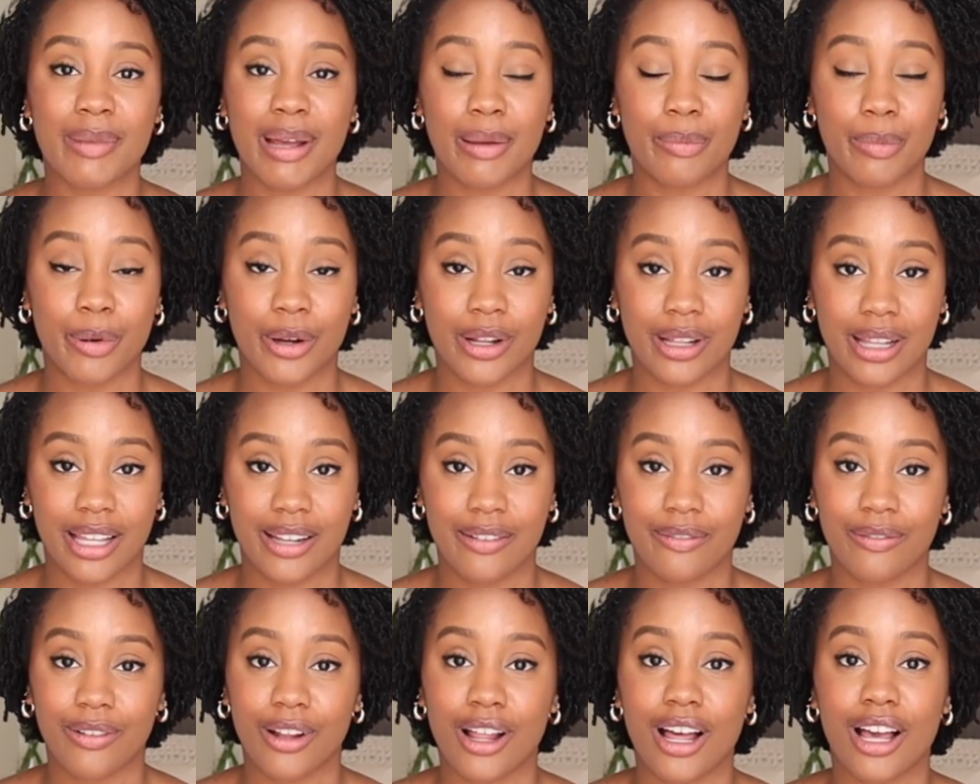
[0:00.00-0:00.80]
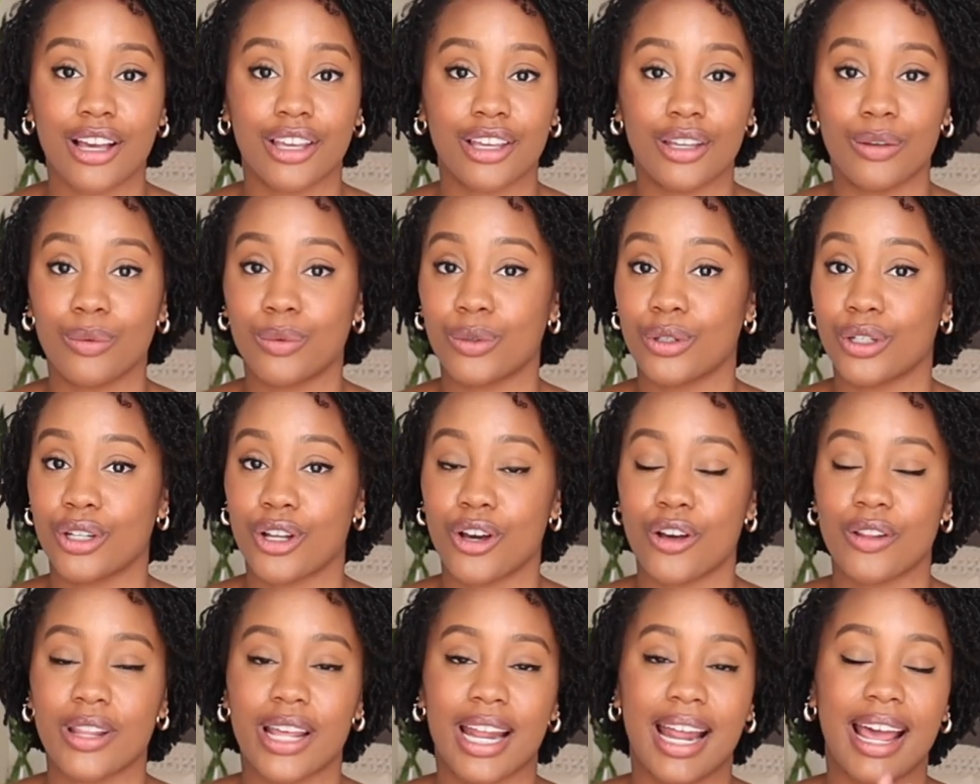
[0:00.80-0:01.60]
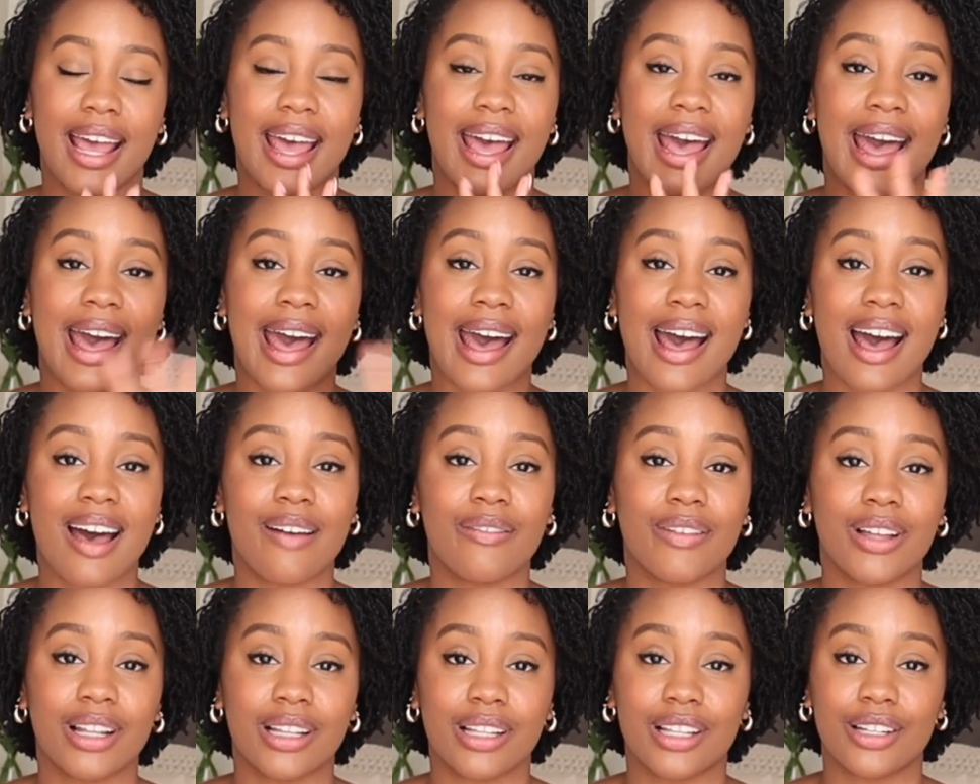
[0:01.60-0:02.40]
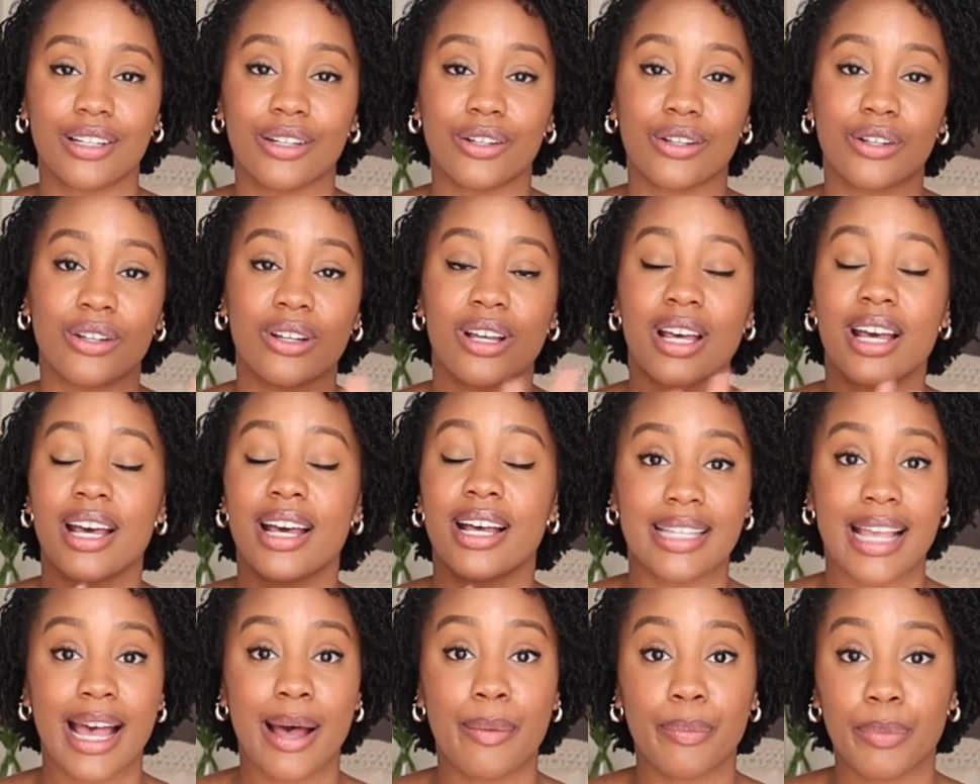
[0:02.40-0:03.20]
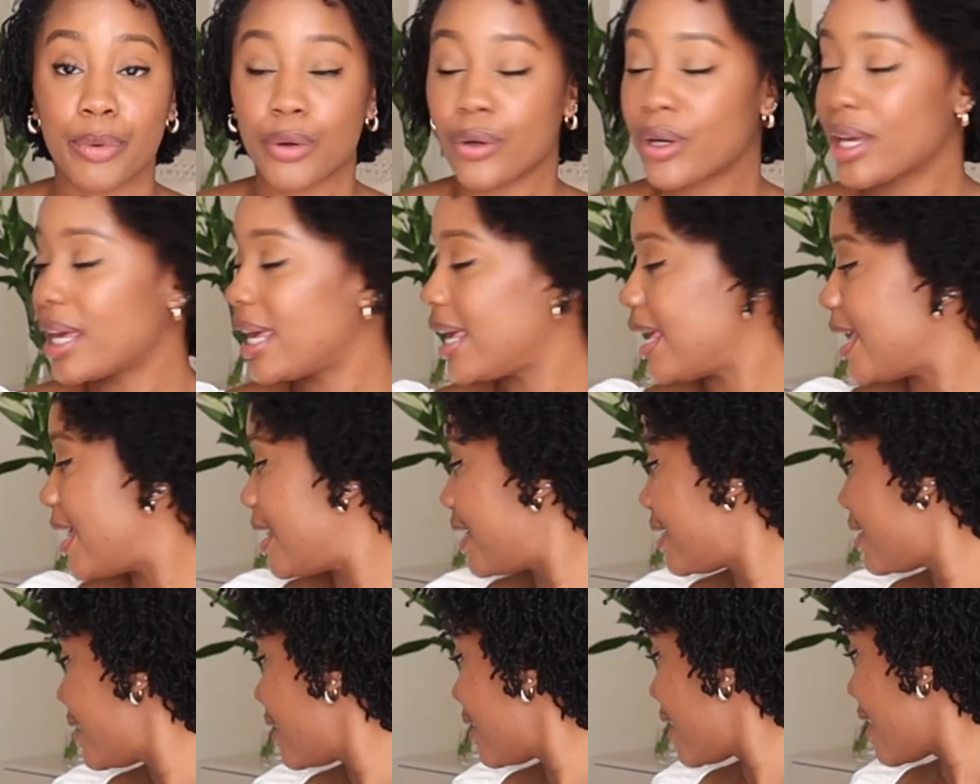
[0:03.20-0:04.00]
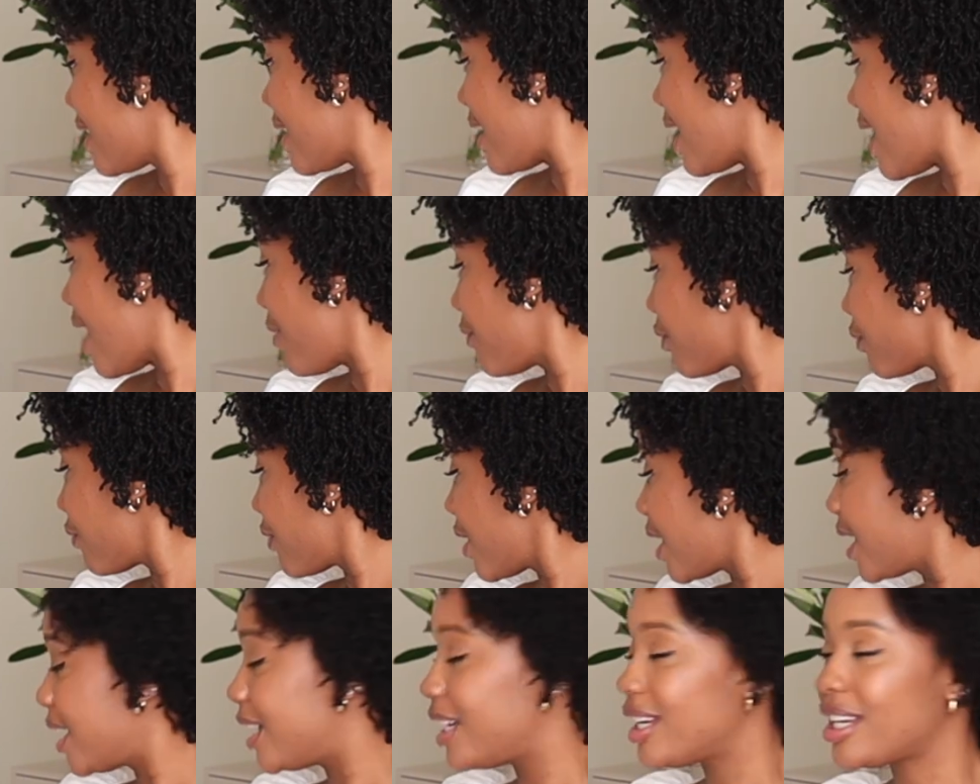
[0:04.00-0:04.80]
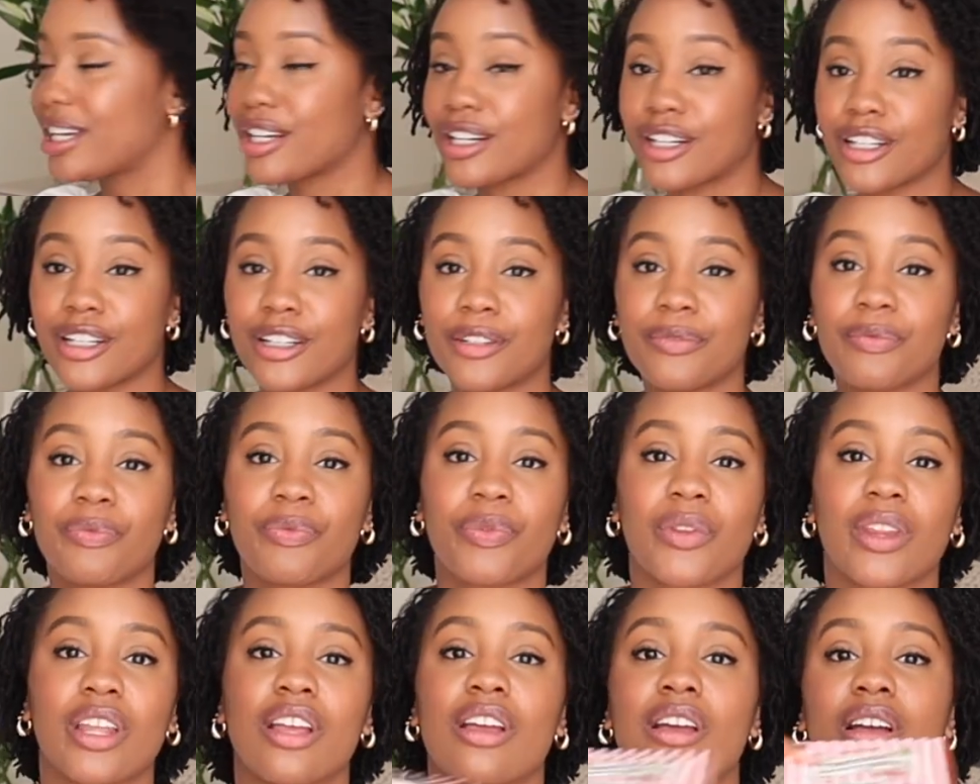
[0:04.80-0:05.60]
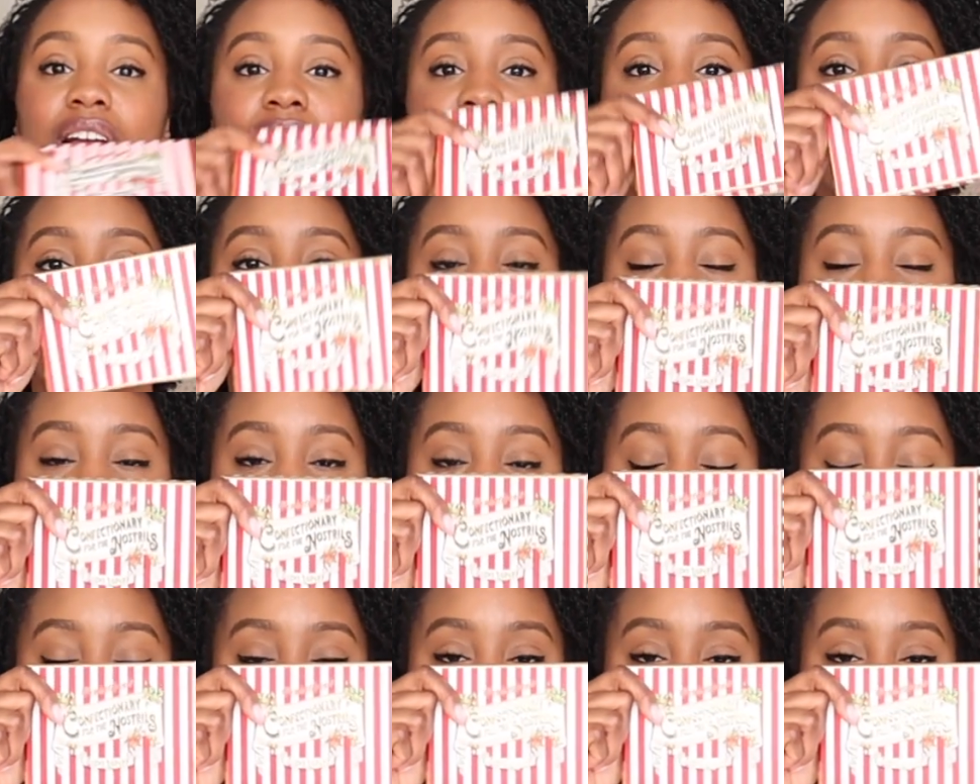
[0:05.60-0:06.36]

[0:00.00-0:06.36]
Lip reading: my Berlin vlog, you will know that I have a little sample kit, and I have it right here, from